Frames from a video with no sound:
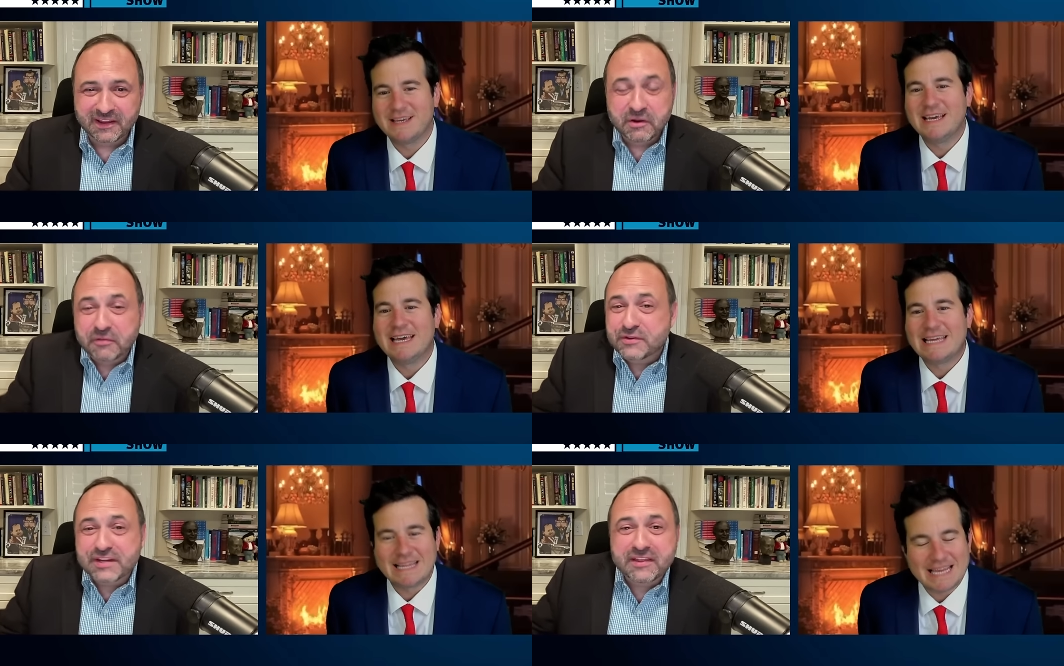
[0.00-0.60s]
Speaker 1: Not
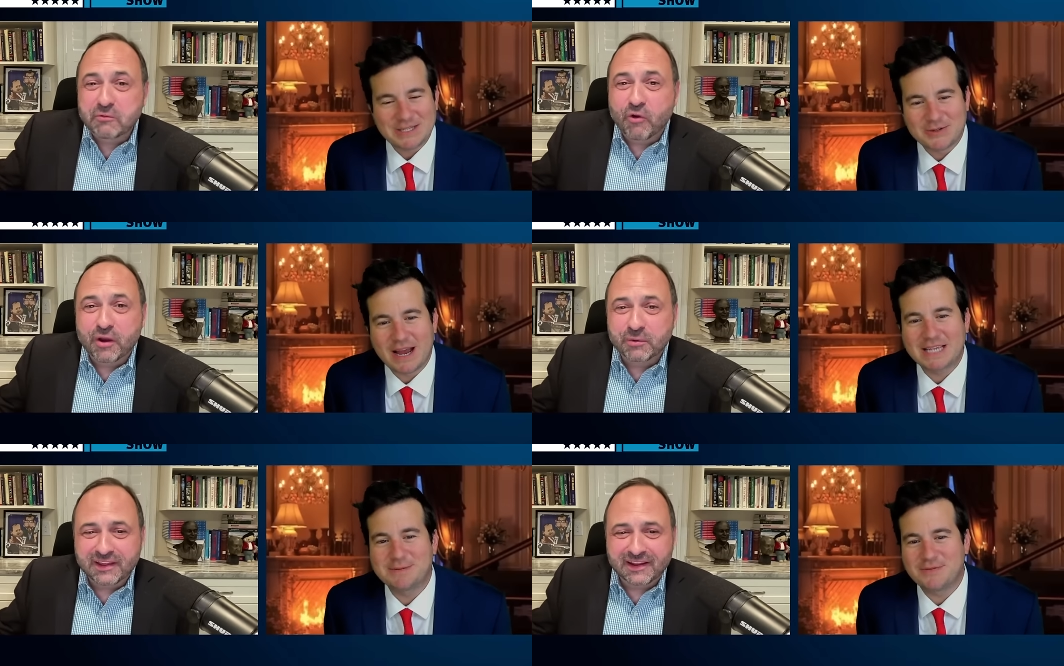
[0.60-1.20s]
there's yeah, anything they do
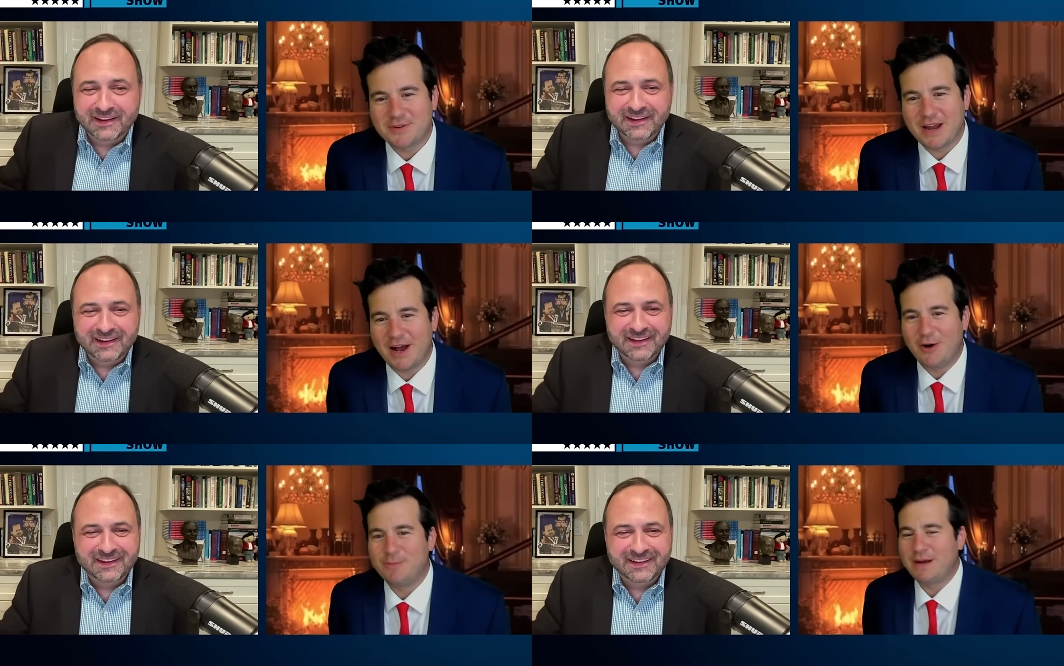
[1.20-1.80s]
ask me for
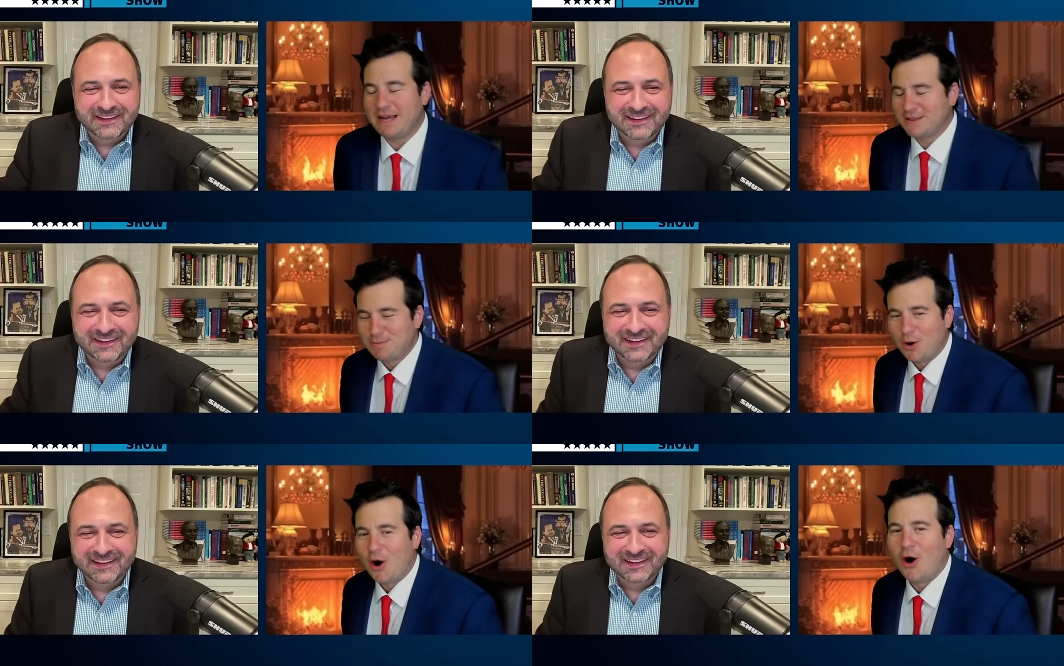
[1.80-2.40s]
help at the
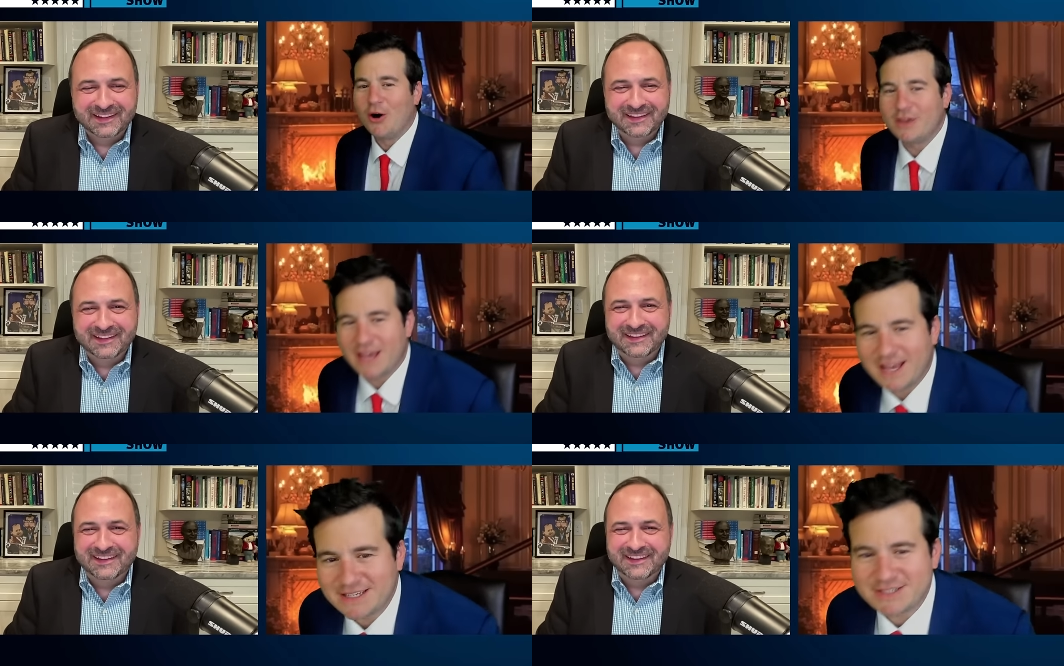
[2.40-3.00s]
mall.
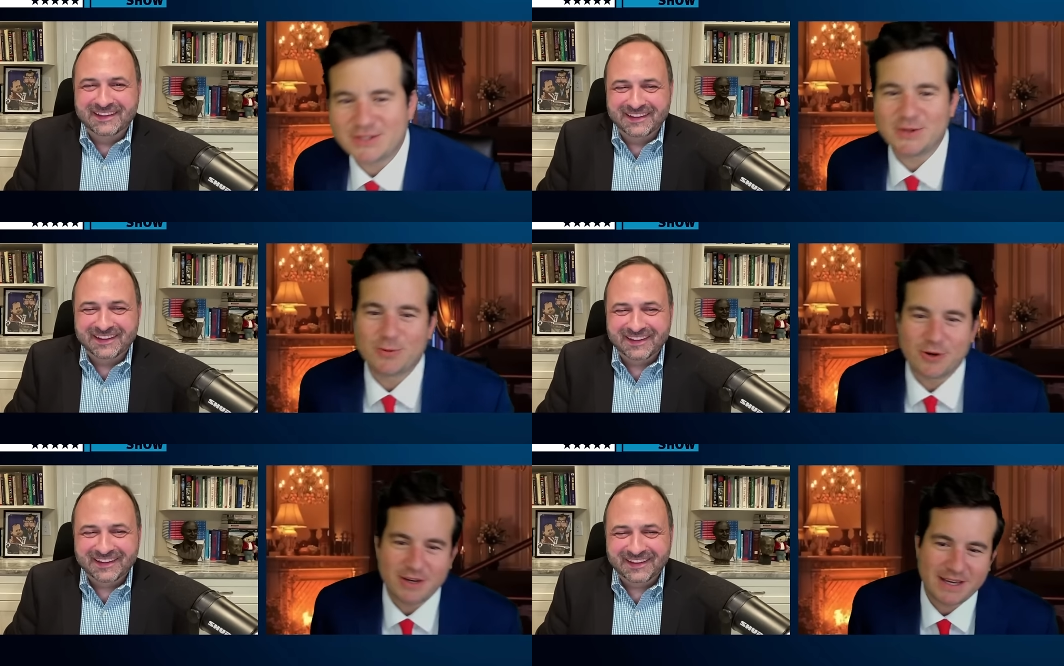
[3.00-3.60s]
Yes, do you
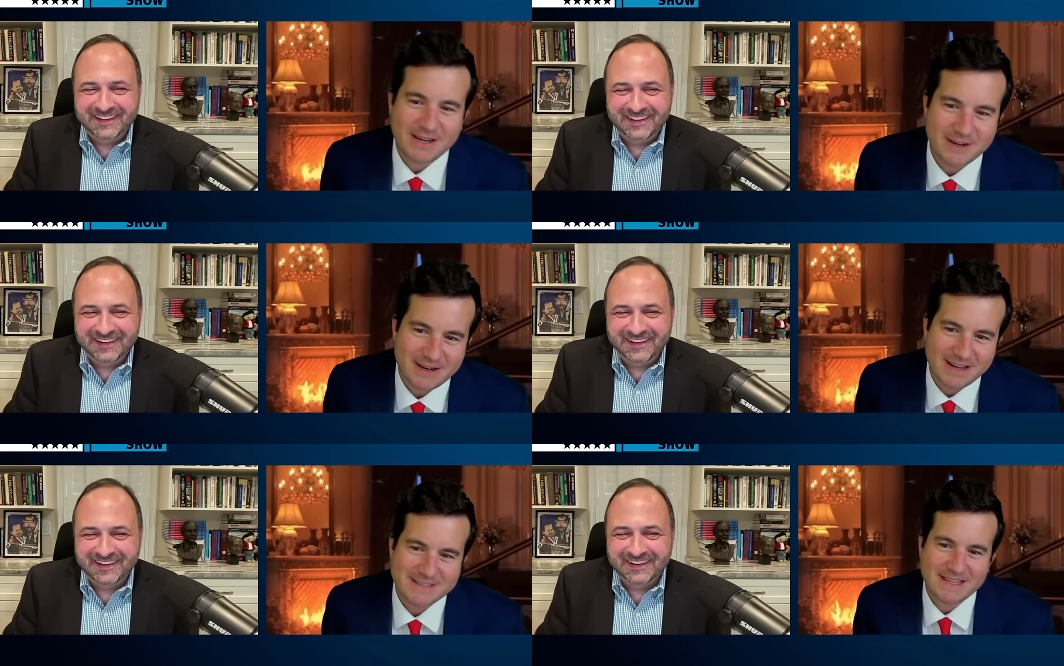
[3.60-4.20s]
work here?
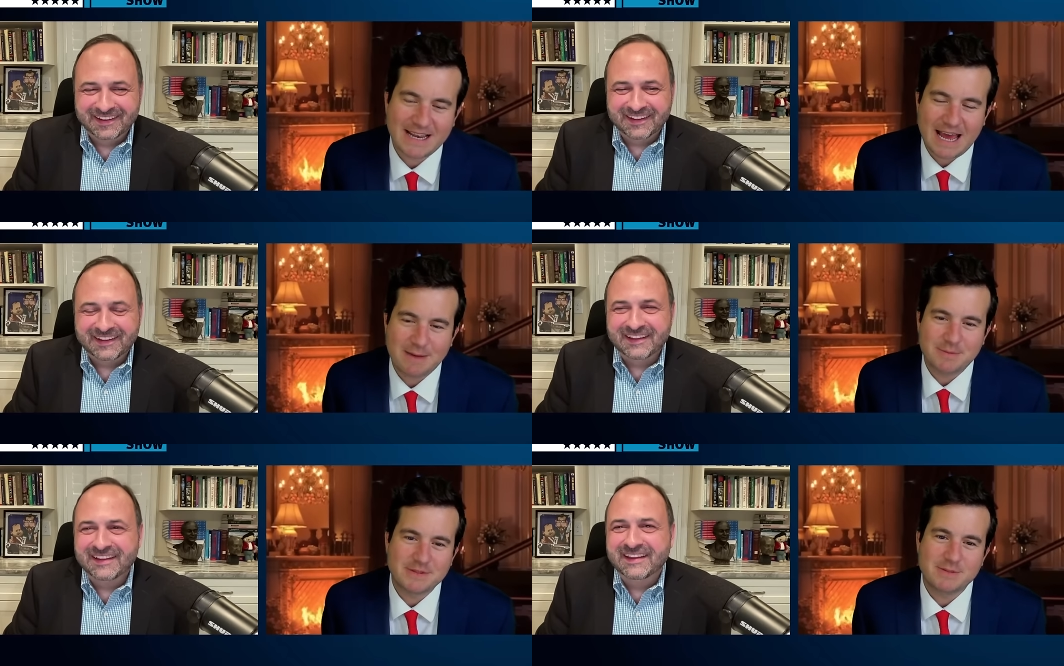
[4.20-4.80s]
Yes, that
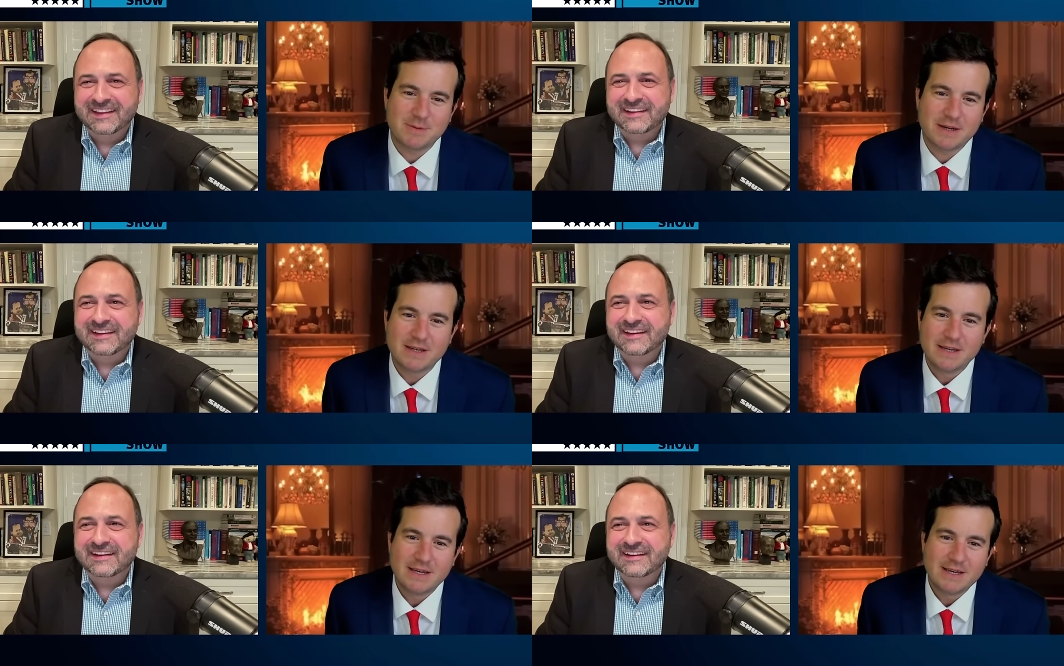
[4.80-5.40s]
happens, but
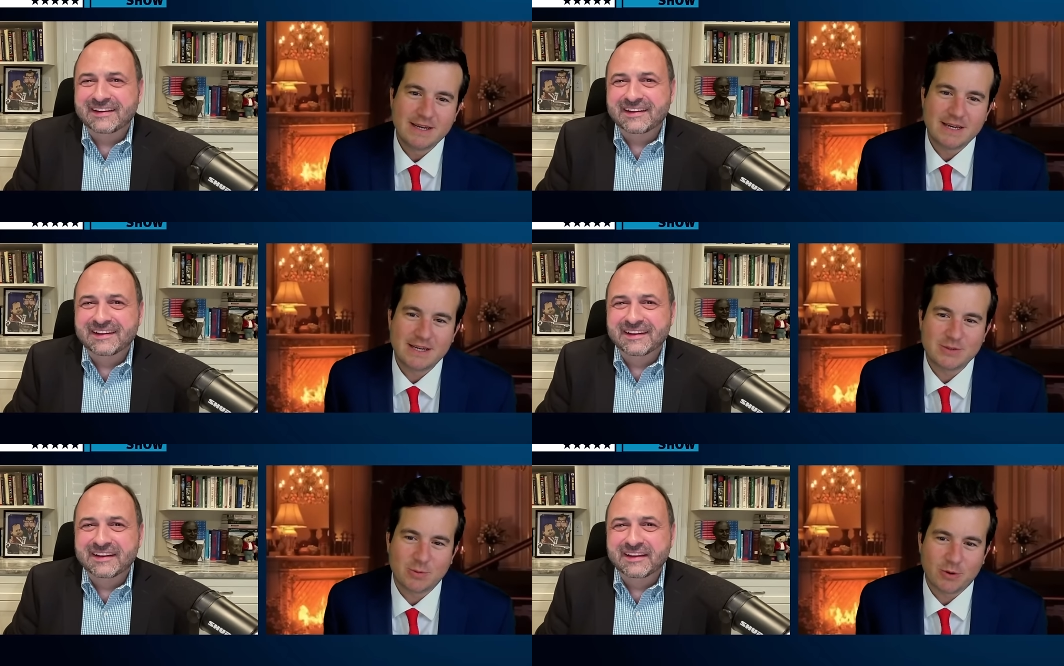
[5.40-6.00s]
yeah,
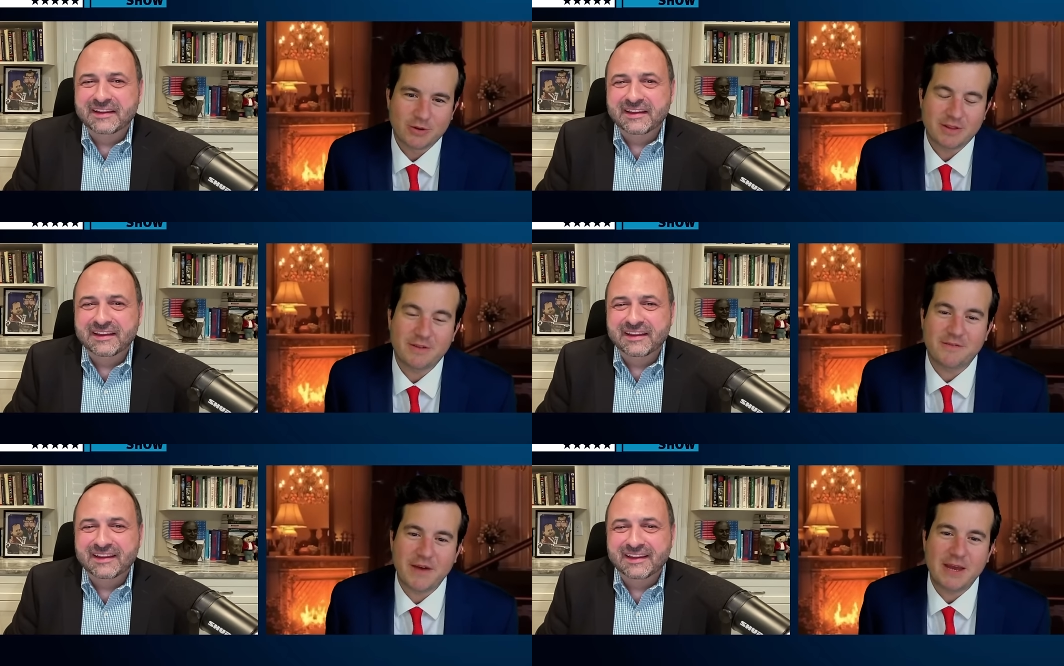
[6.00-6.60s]
it's worth it. The
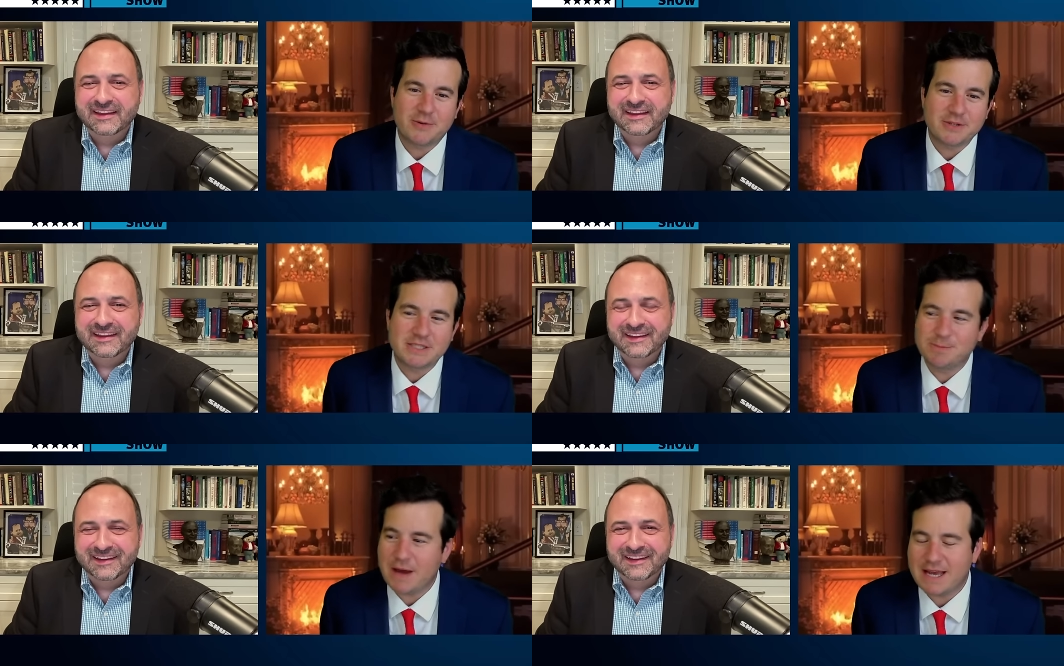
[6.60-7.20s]
fake
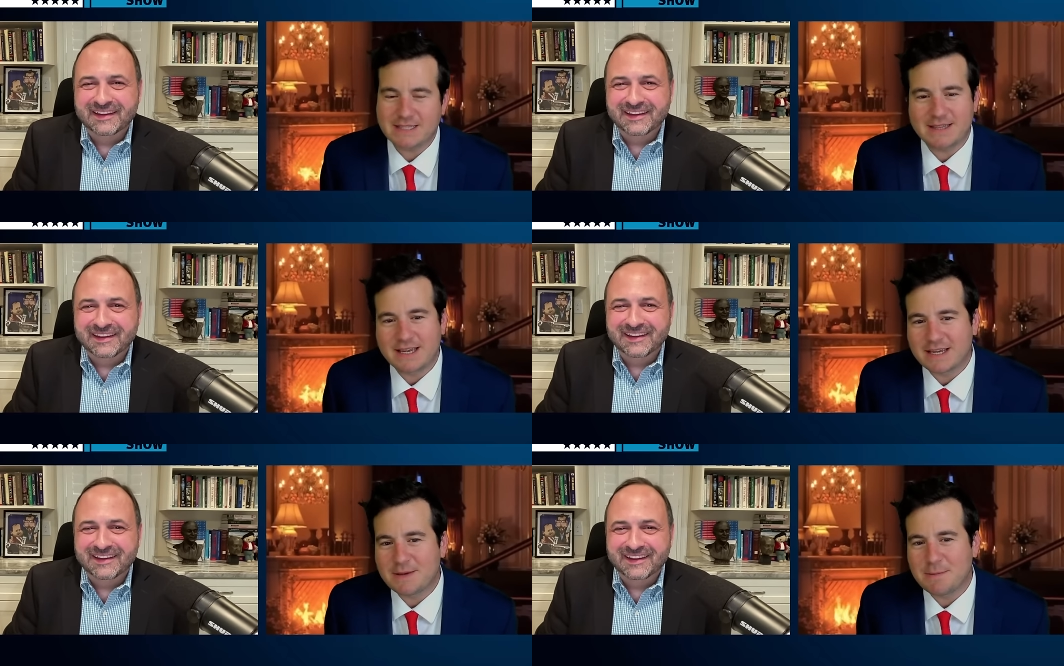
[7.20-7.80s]
respect that
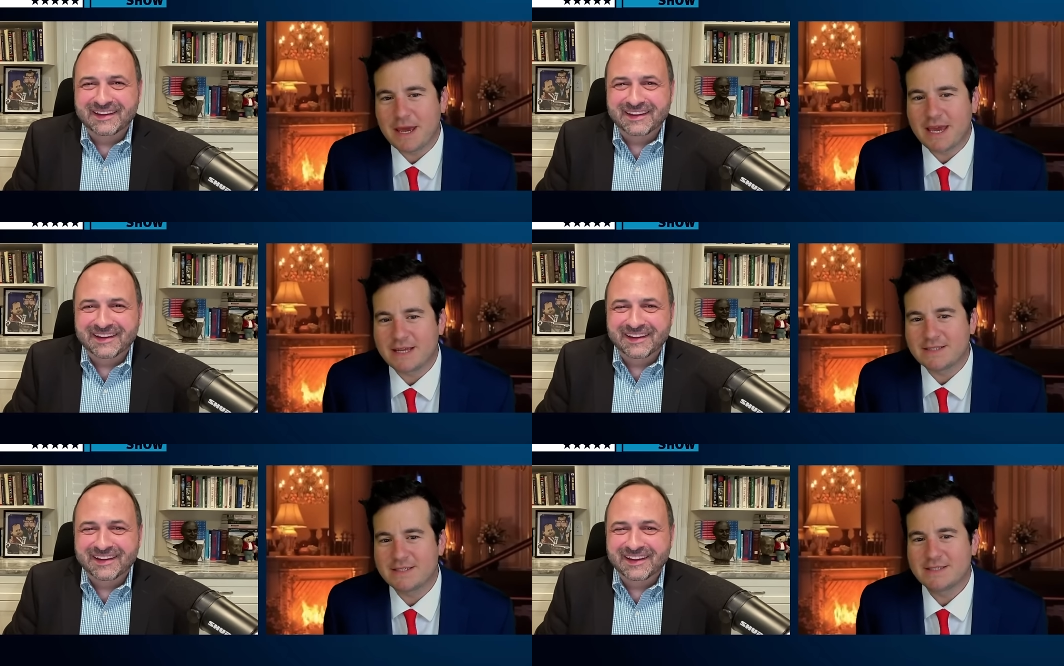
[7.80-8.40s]
it
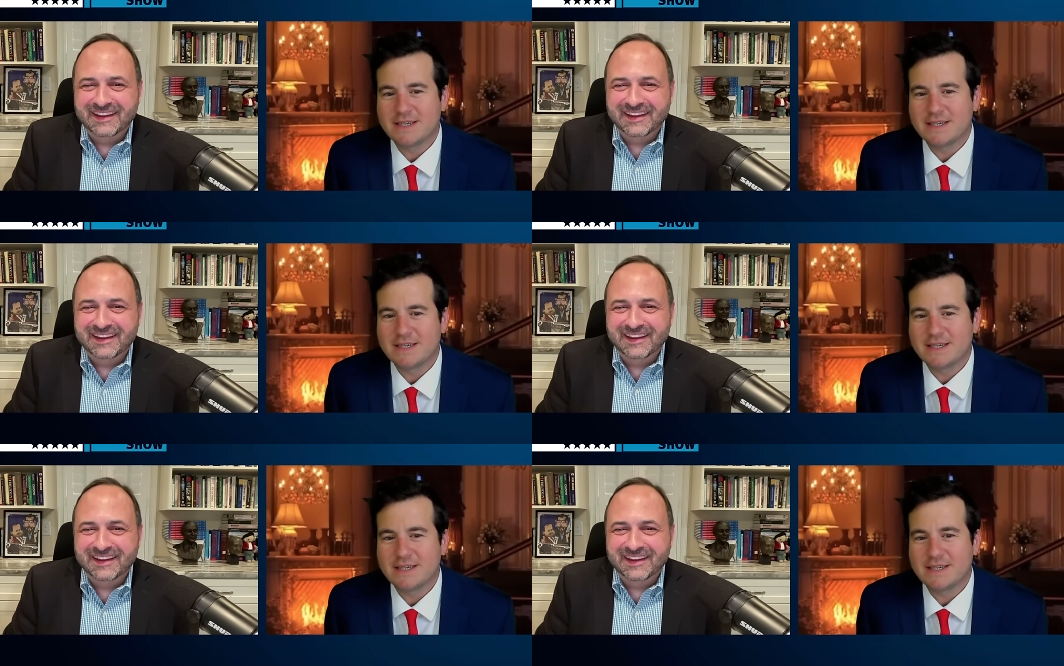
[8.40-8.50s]
commands